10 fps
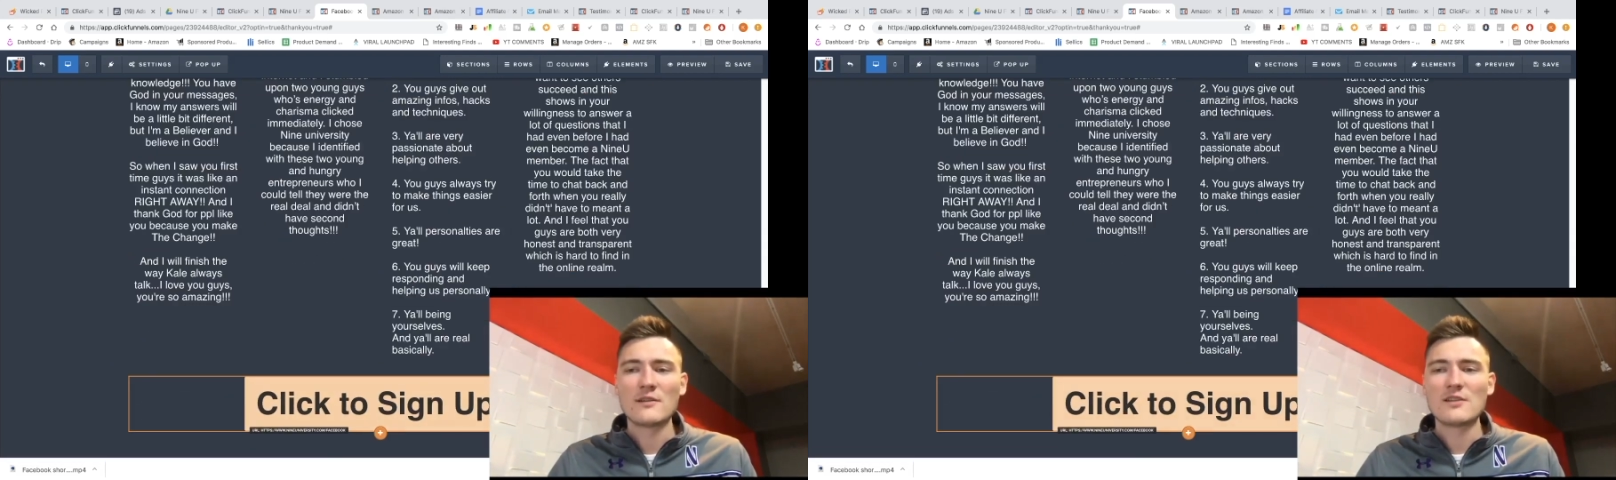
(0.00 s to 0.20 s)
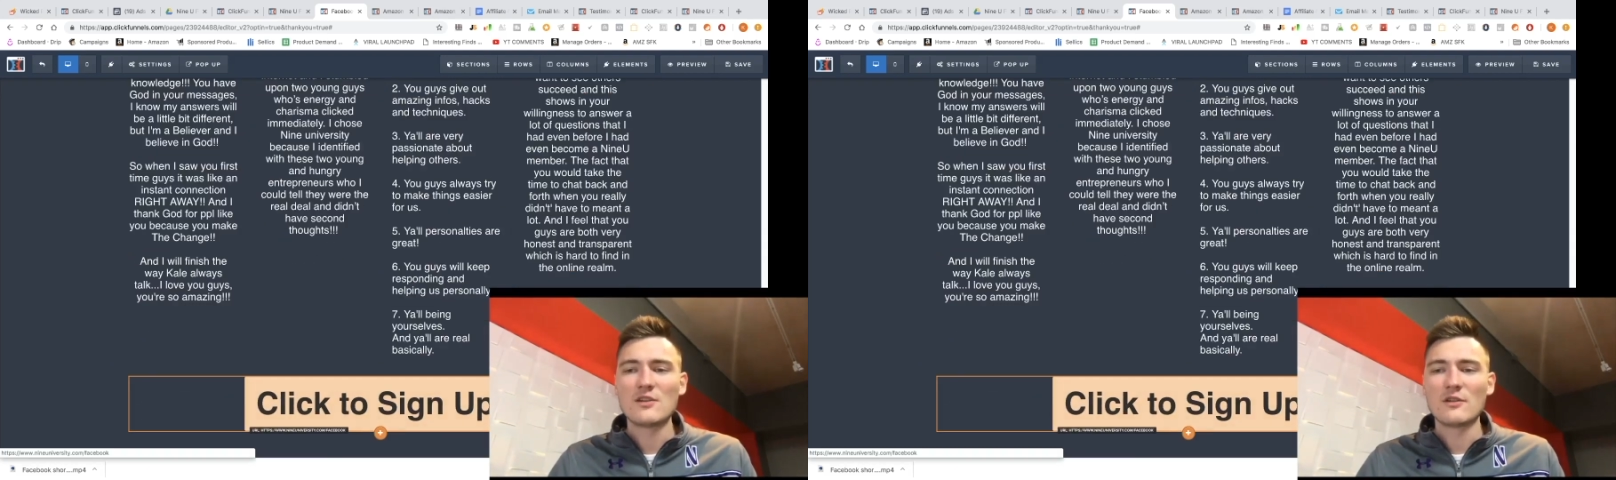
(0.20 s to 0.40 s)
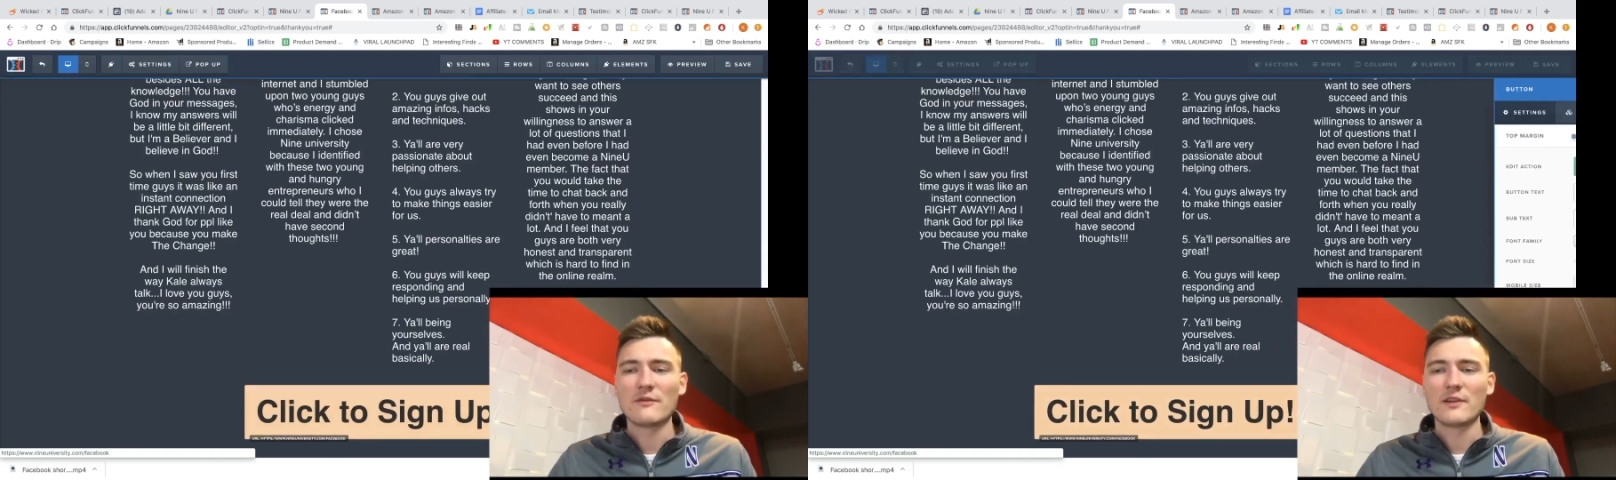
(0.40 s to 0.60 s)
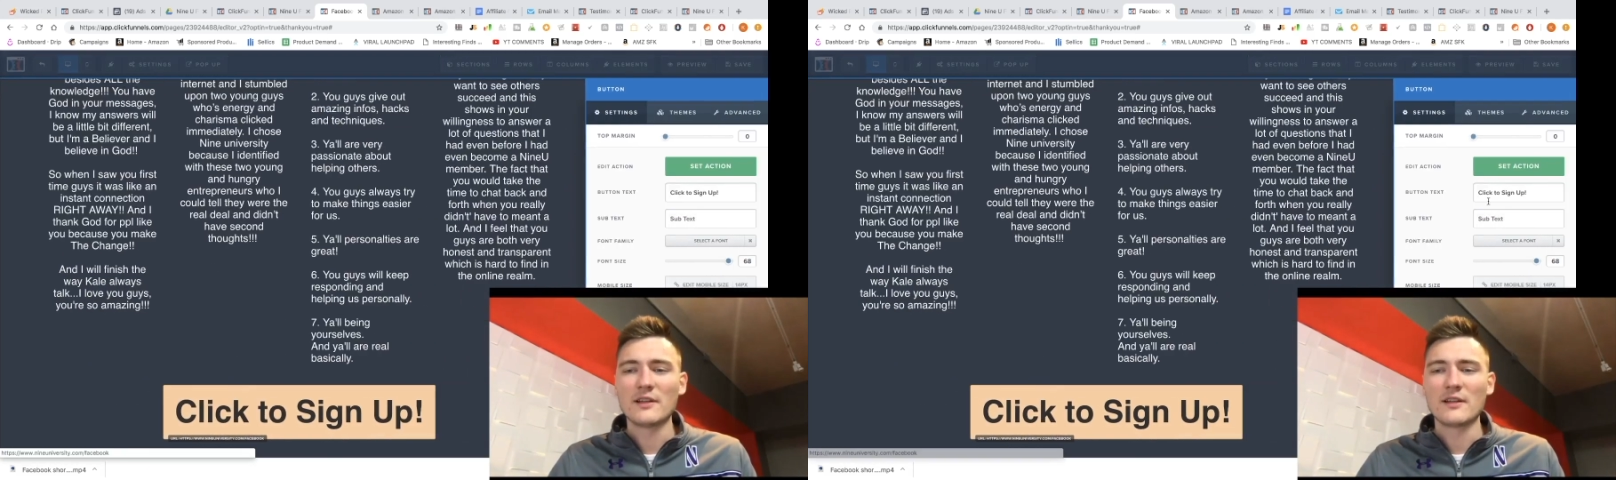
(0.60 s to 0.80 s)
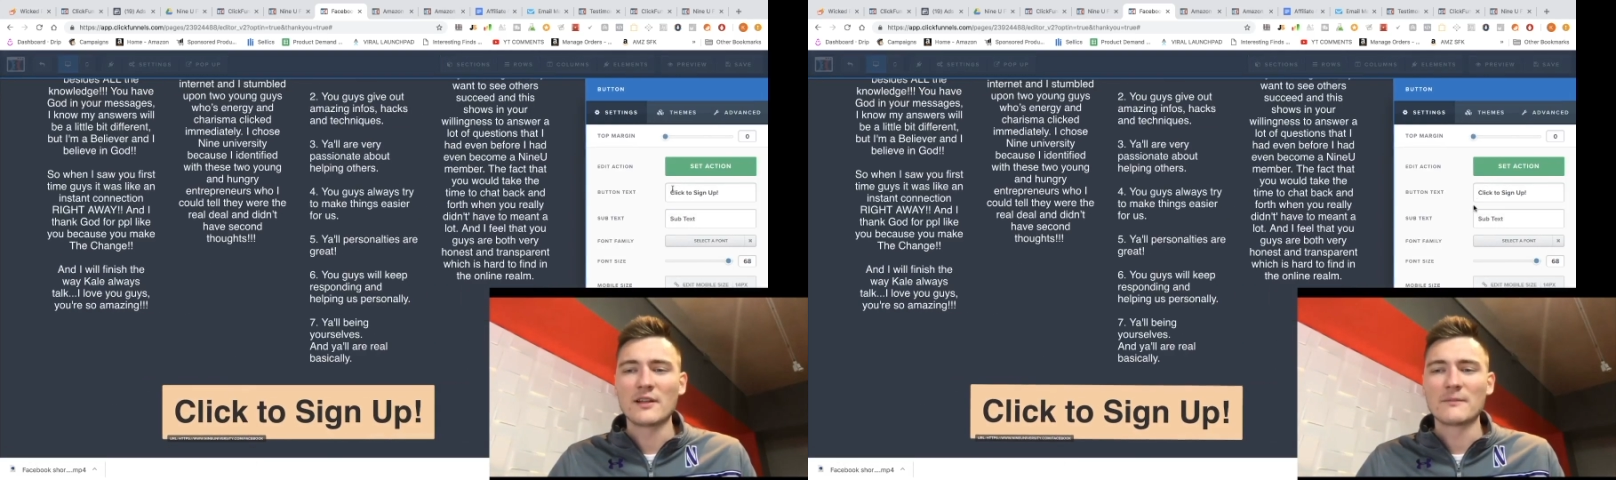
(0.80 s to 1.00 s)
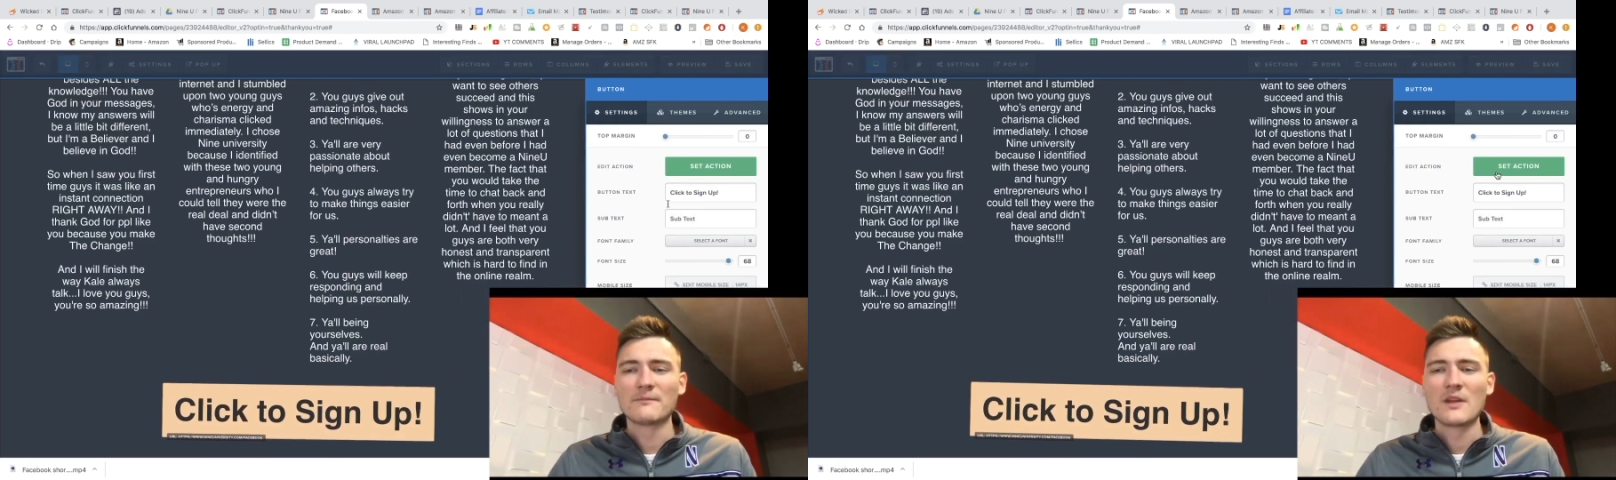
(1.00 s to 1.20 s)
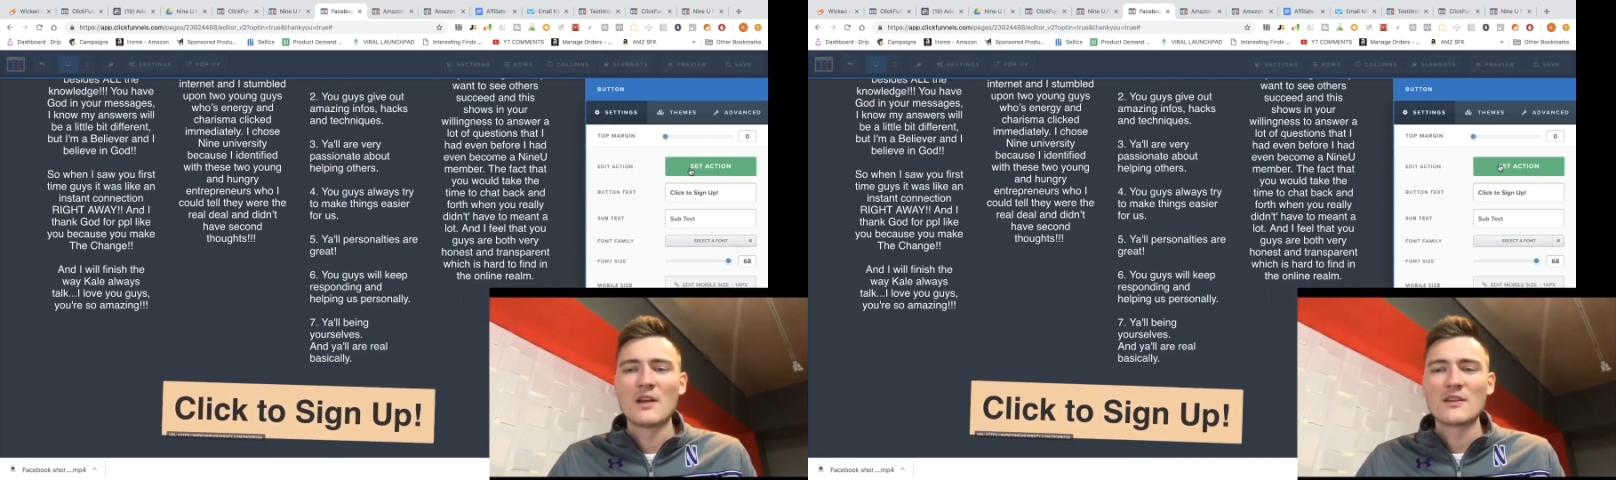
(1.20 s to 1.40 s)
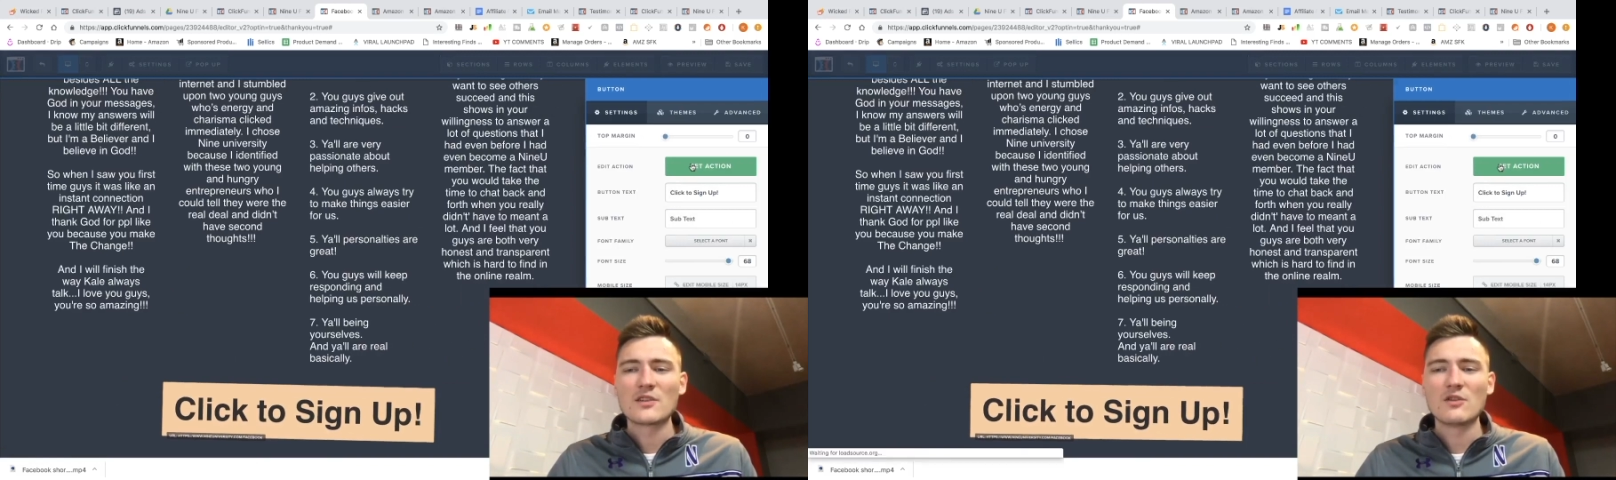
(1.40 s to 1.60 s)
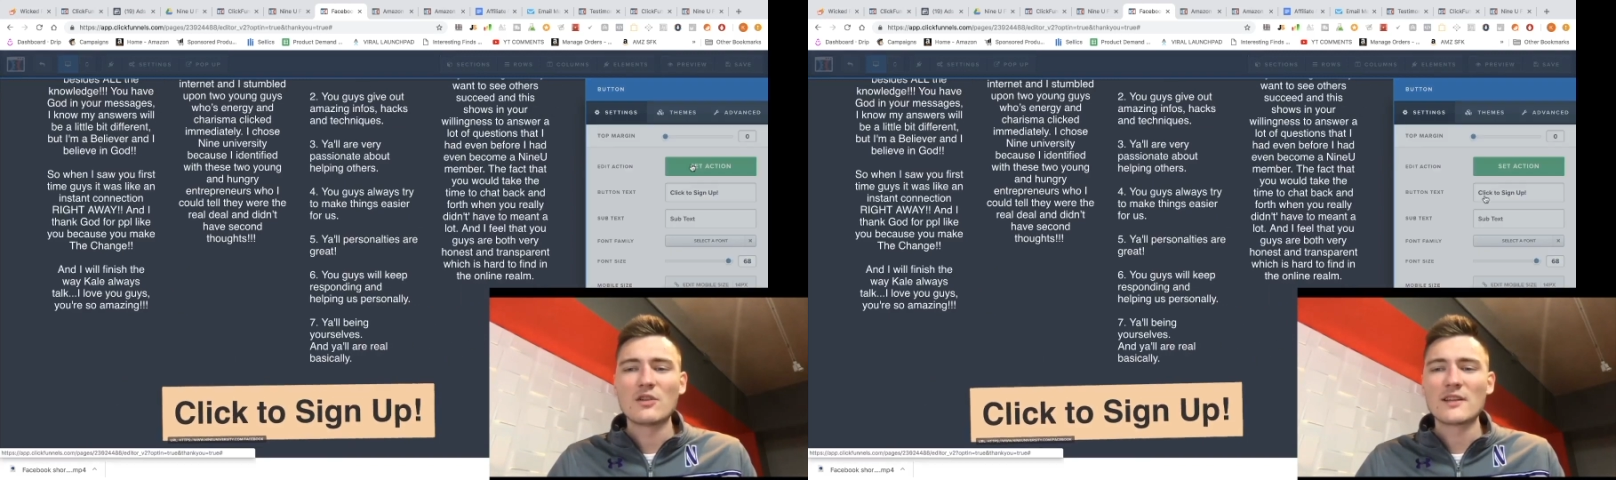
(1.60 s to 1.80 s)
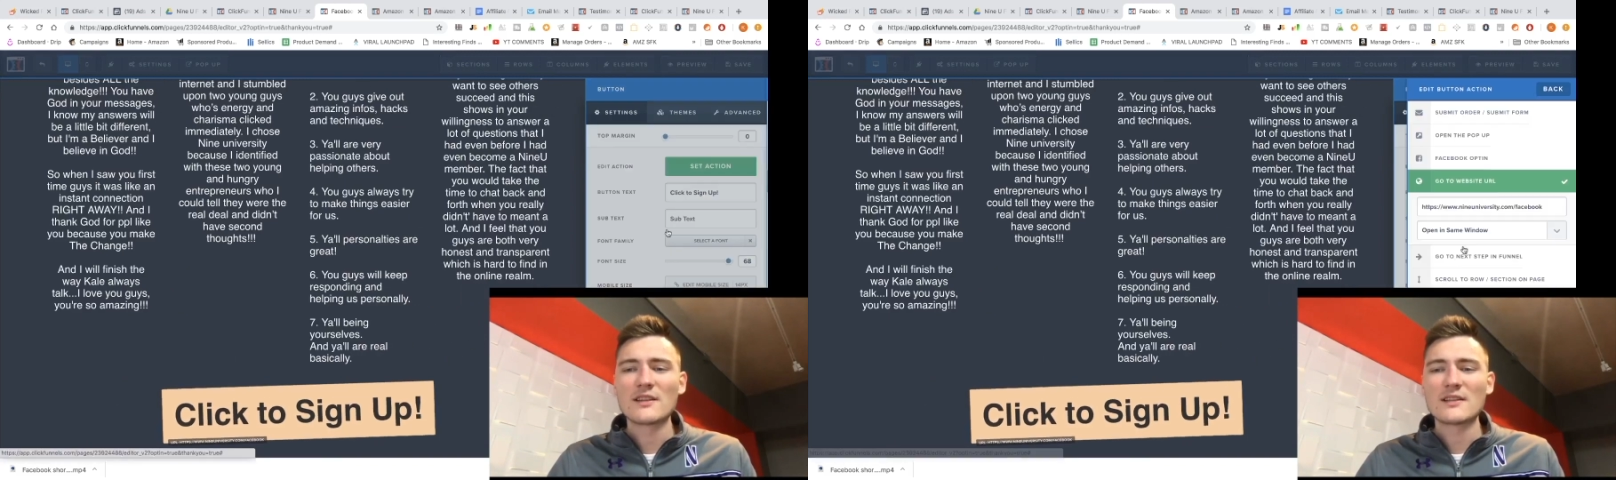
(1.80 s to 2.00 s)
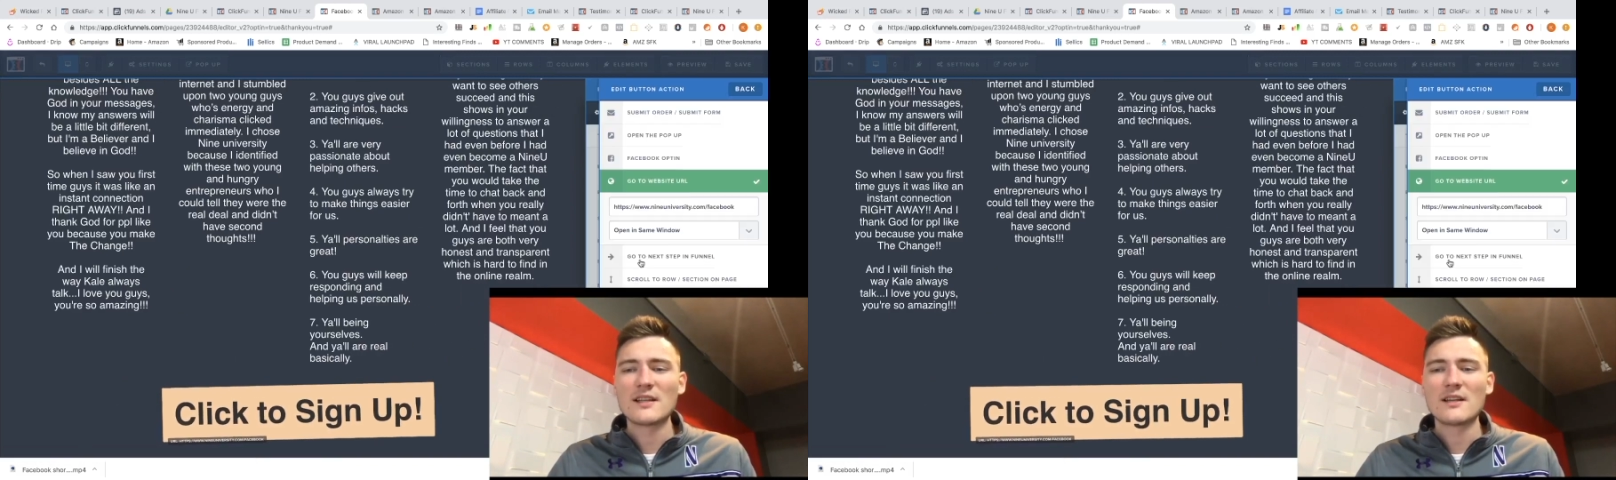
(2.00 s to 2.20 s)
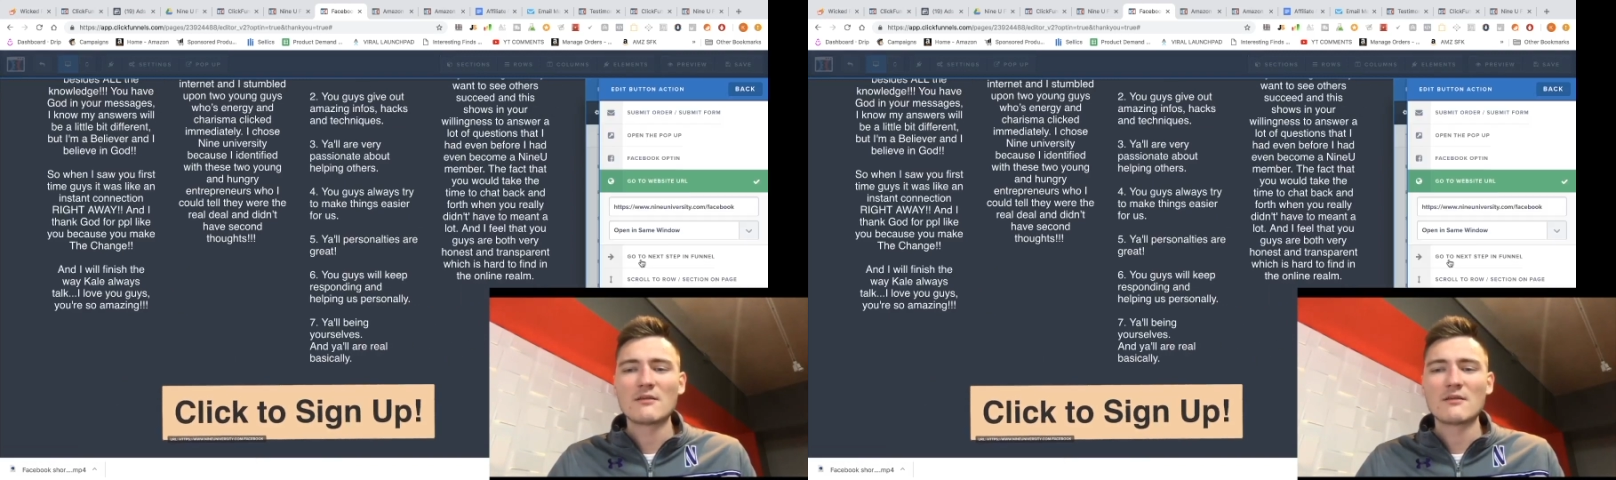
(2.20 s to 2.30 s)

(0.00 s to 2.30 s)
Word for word: to your affiliate link. So you click this link